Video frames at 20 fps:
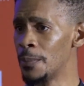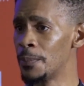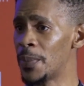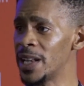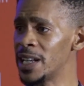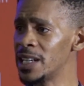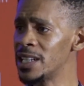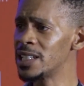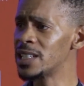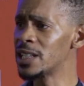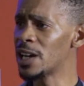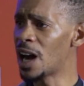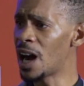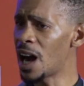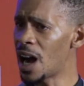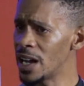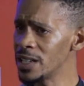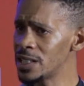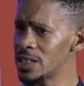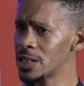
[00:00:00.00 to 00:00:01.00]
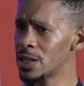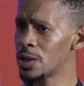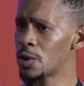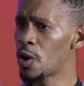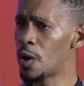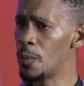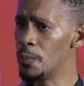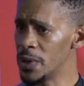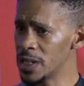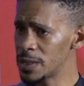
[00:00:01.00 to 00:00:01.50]
but it is a hard
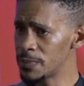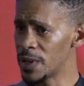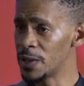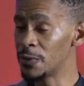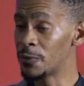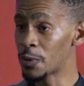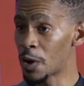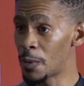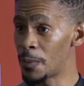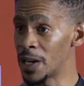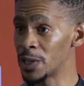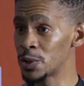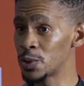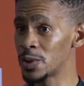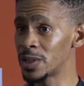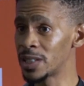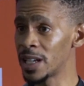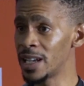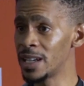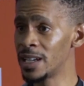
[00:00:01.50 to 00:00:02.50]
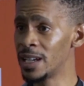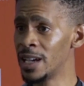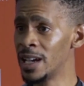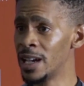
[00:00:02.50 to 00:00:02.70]
commitment from us to say